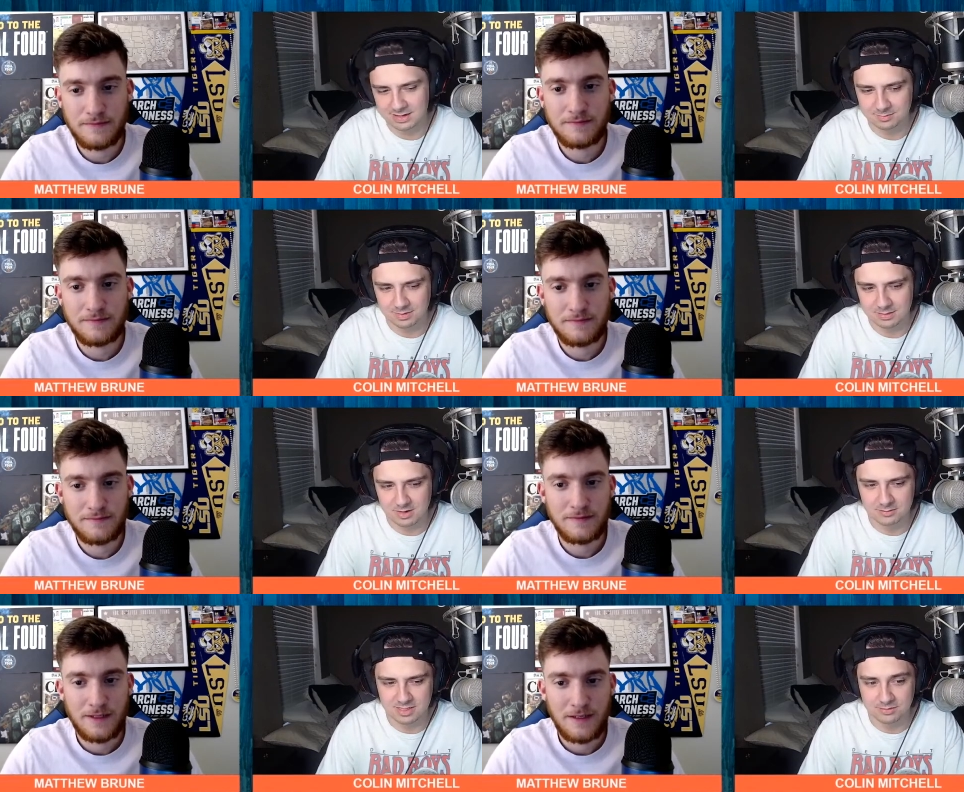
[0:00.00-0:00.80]
Speaker 1: can play. But
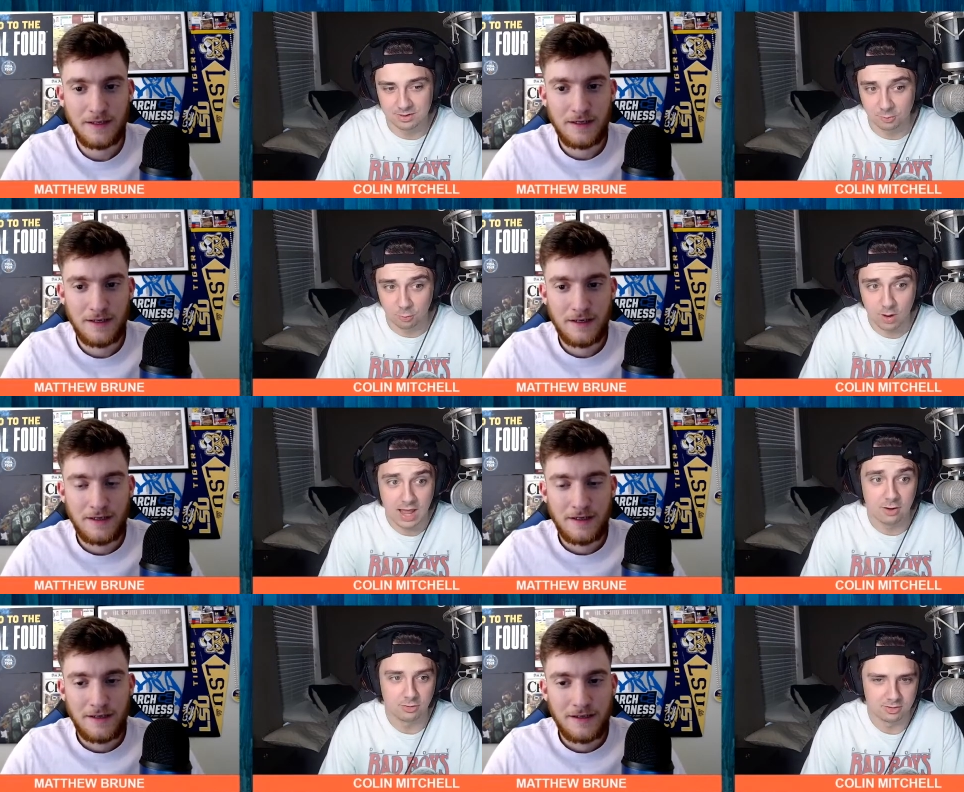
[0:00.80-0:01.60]
I was never like
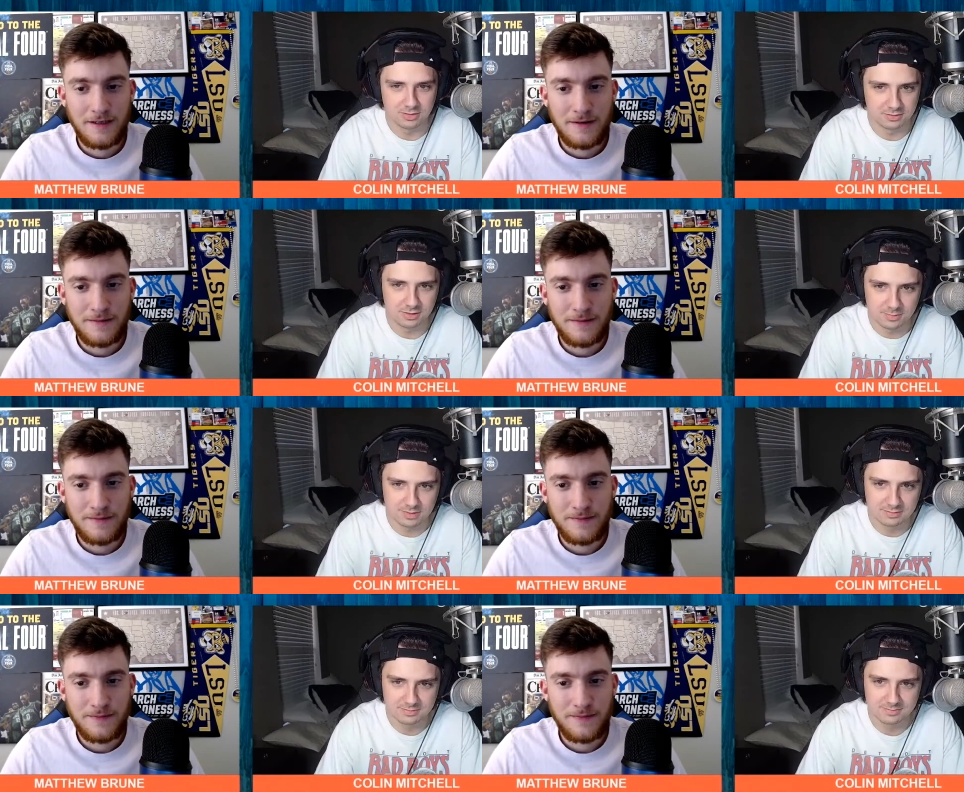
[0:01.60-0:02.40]
wowed. You know what I
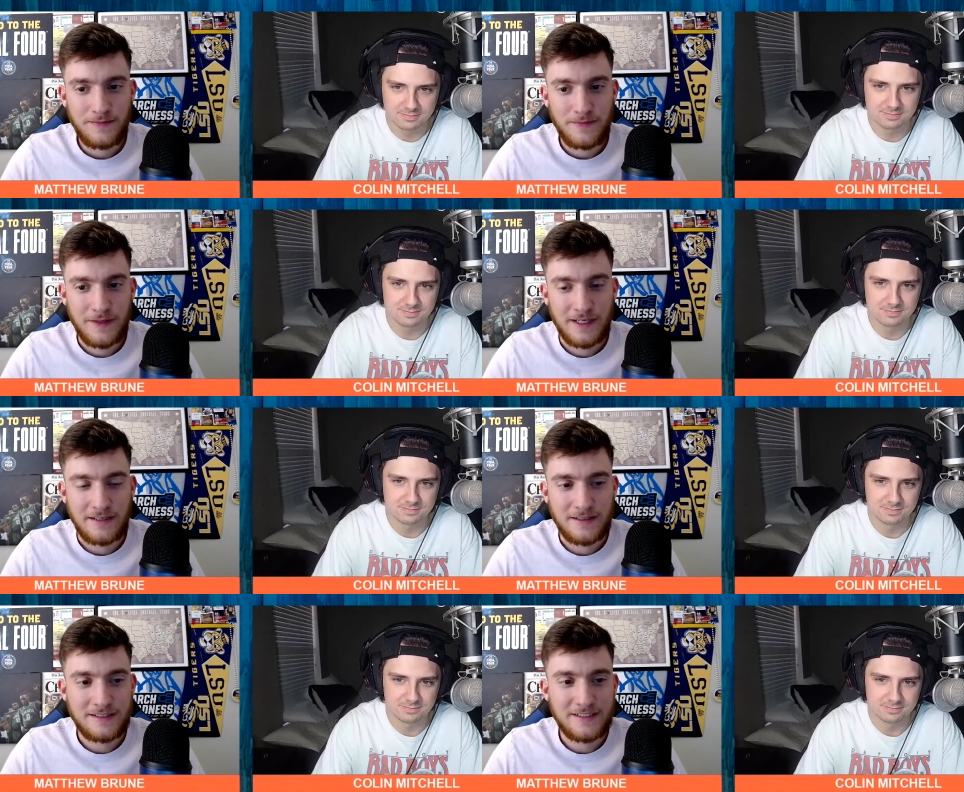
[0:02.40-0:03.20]
mean?
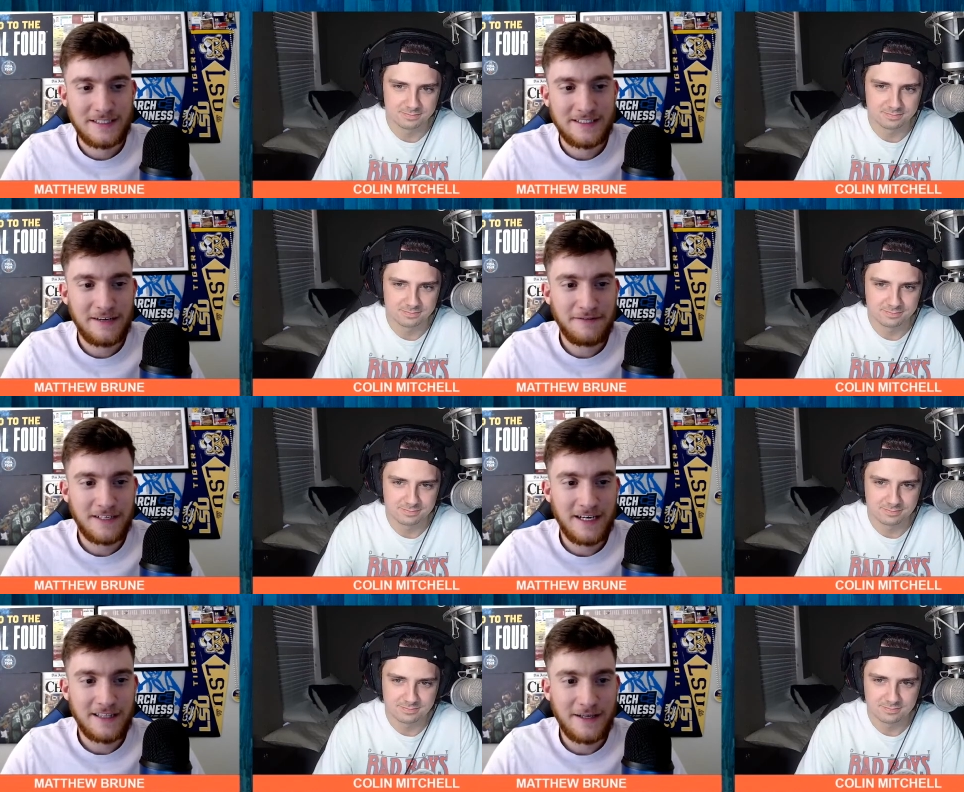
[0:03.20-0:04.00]
Speaker 2: Yeah, it's it's
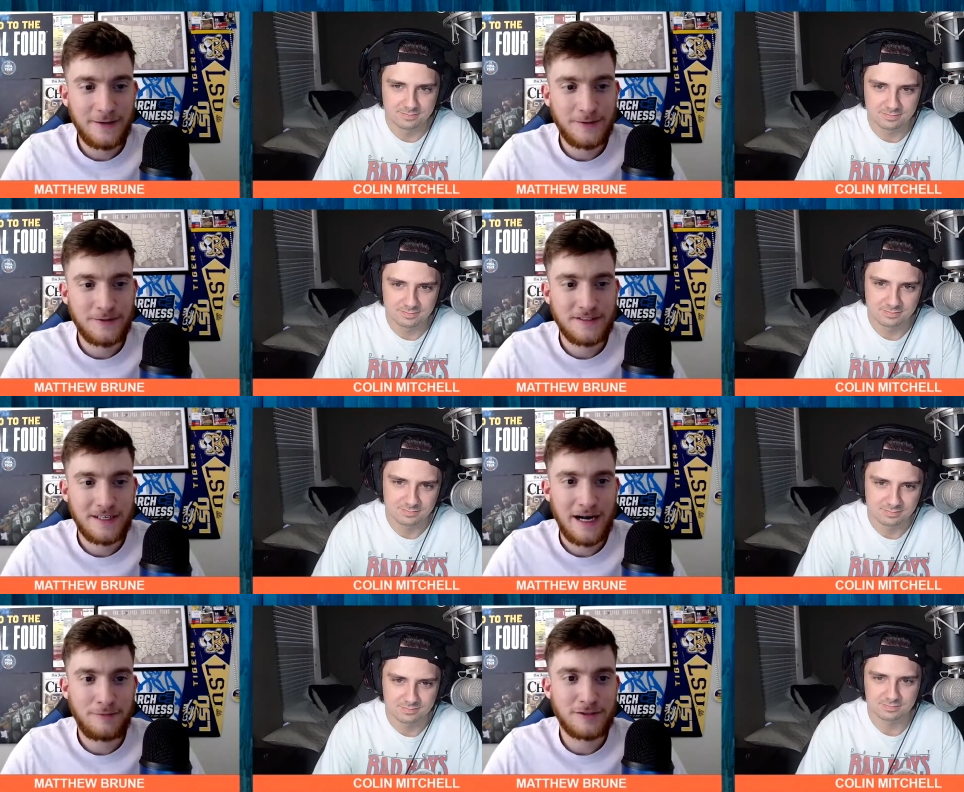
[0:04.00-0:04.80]
definitely not those.
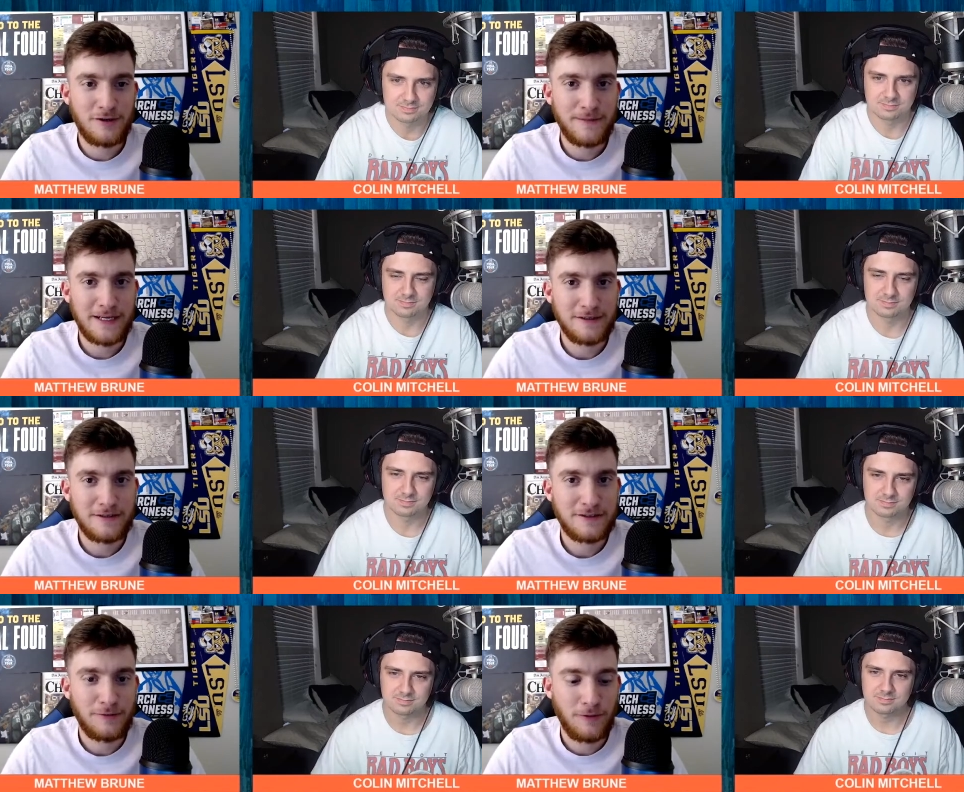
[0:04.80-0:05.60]
Like I was going back and
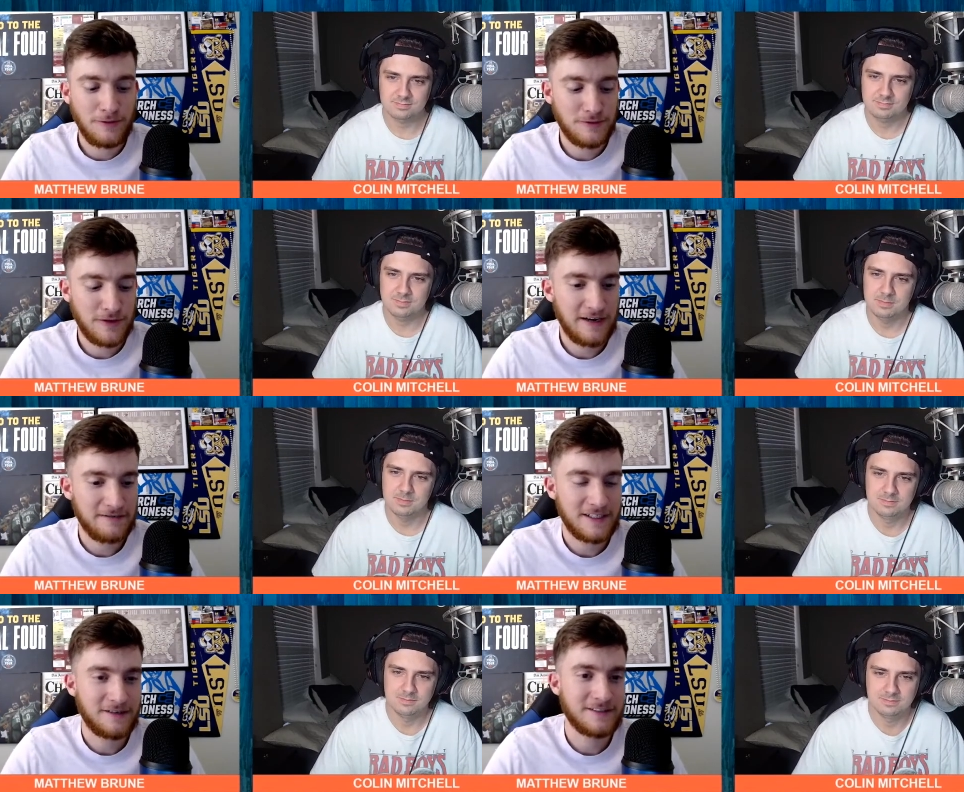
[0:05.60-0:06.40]
looking through old
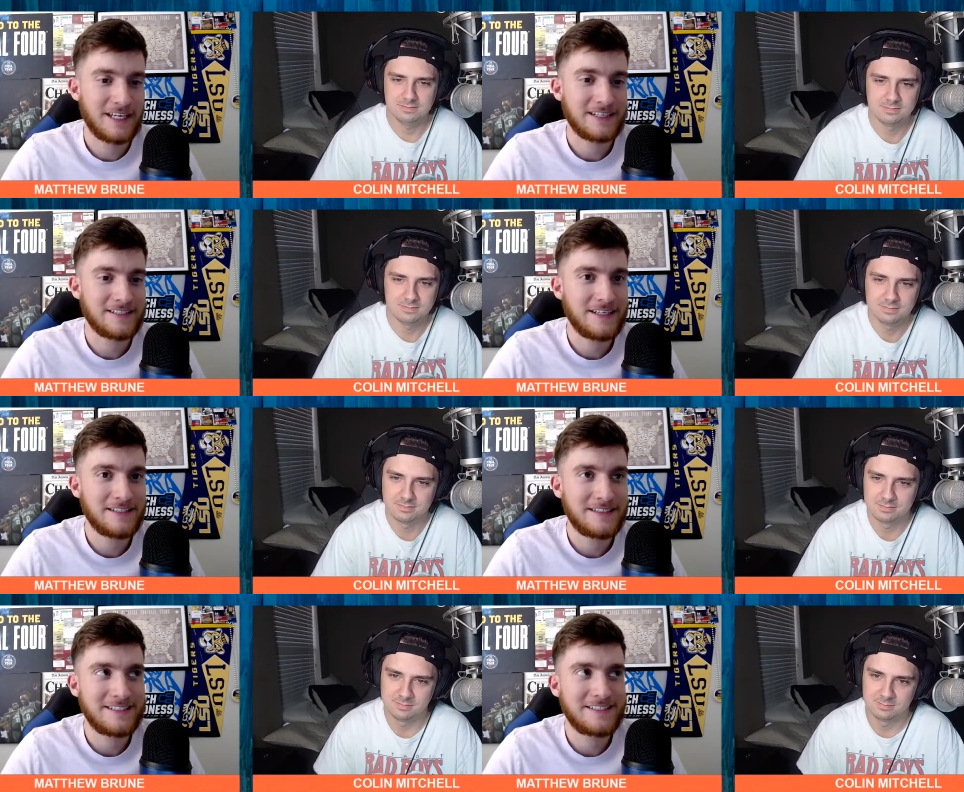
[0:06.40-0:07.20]
draft, and I was like, it's
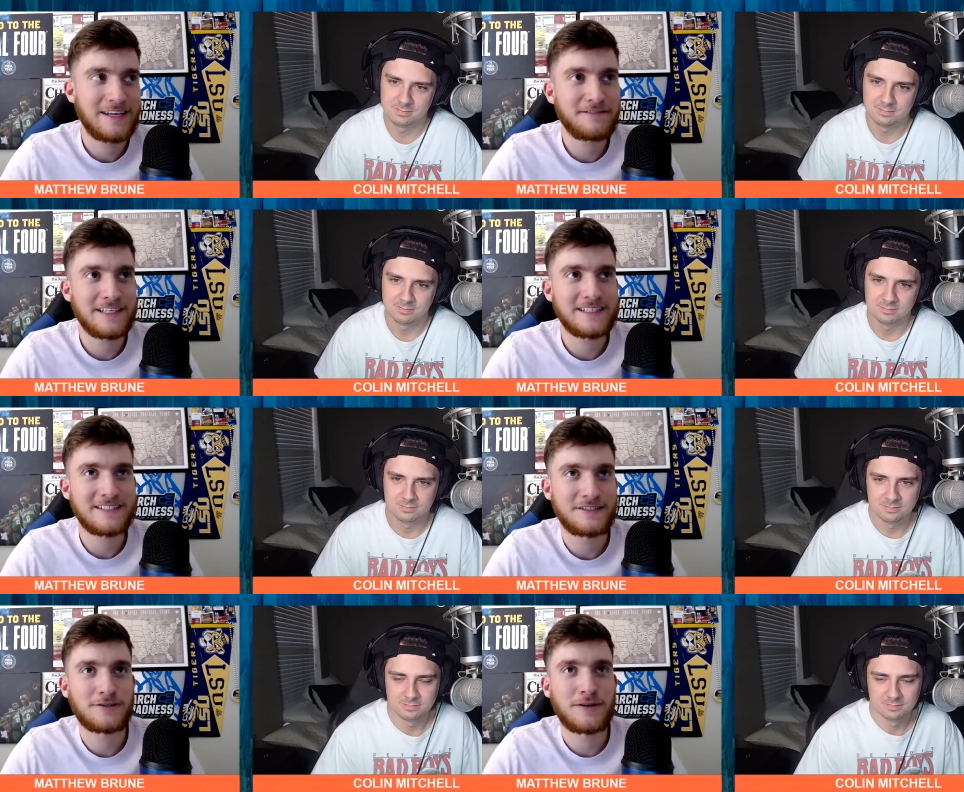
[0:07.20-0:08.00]
this definitely
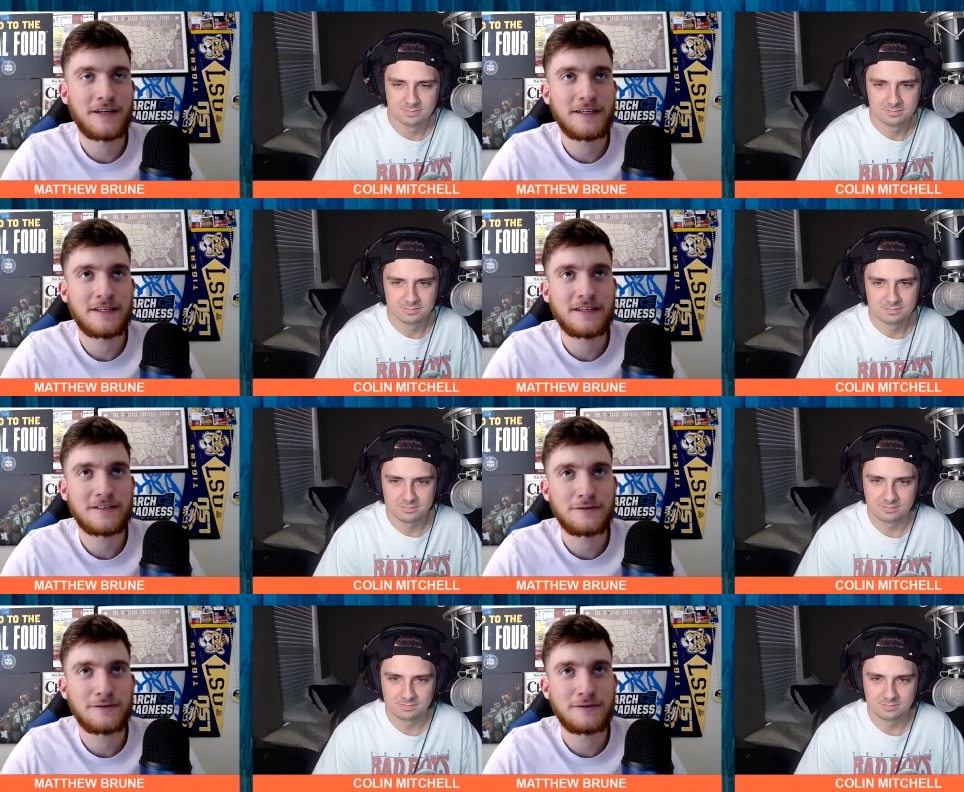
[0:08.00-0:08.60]
isn't a Trae Young,